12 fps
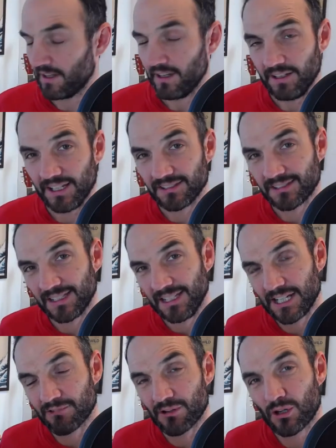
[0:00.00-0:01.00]
Now,
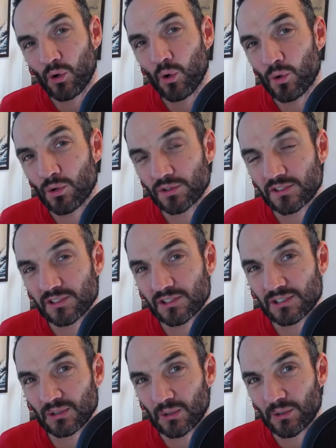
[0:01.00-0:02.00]
Seelig recalls the
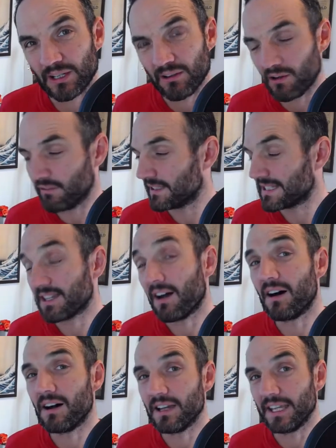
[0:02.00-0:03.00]
story of a
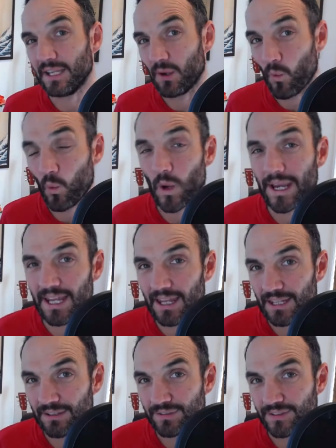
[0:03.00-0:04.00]
Thai
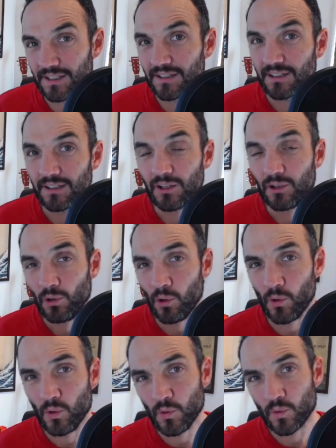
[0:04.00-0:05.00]
weightlifter
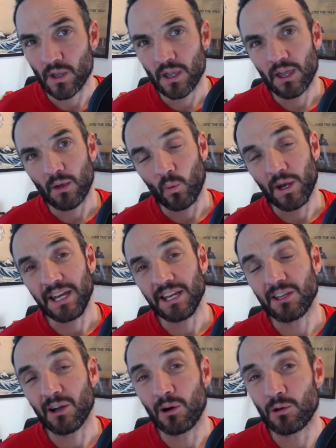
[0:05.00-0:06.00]
who,
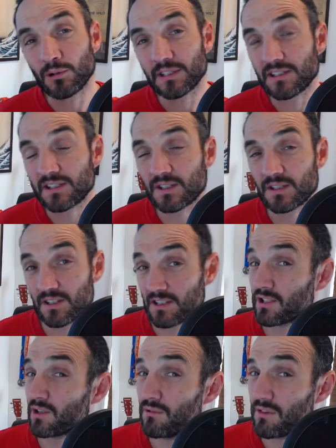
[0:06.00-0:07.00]
winning gold in the
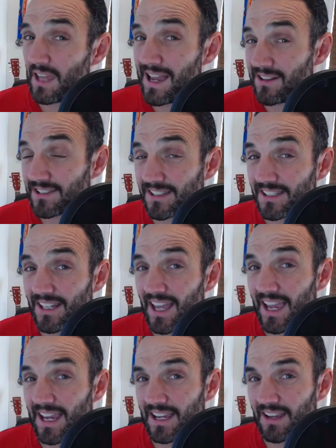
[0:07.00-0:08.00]

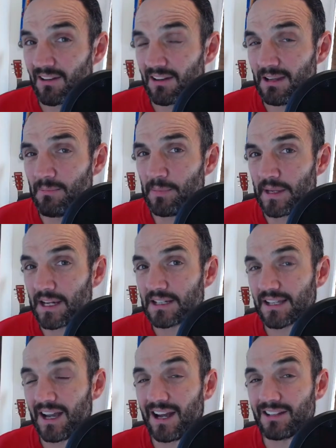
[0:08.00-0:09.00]
2008
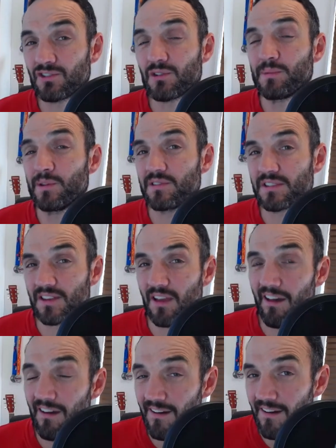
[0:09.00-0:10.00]
Olympics, attributes
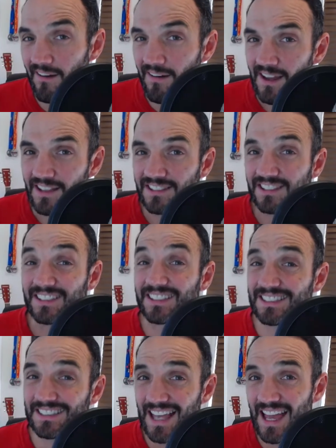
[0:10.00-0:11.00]
her
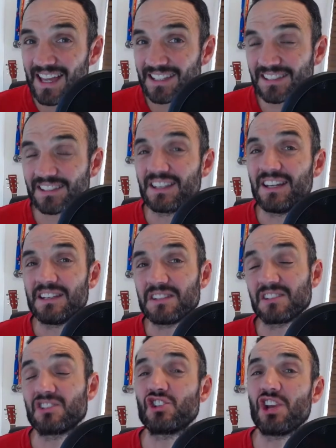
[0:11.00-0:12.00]
success
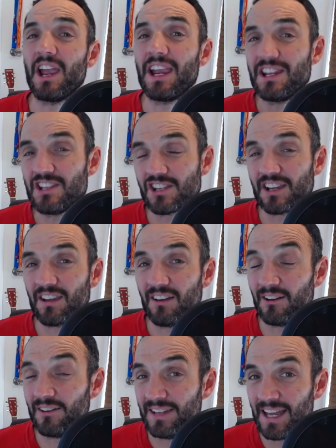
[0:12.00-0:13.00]
to changing
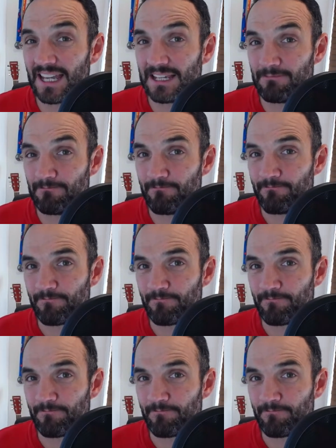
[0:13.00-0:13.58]
her name.